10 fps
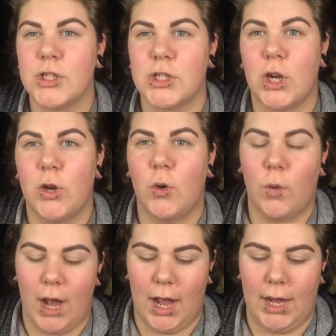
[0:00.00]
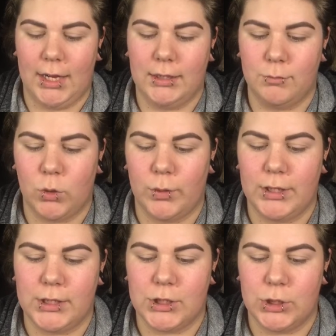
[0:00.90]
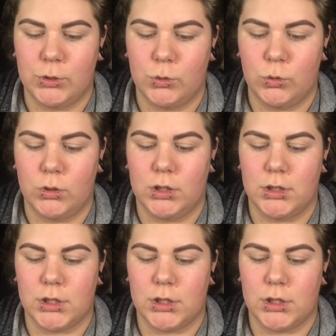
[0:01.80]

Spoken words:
So I am going to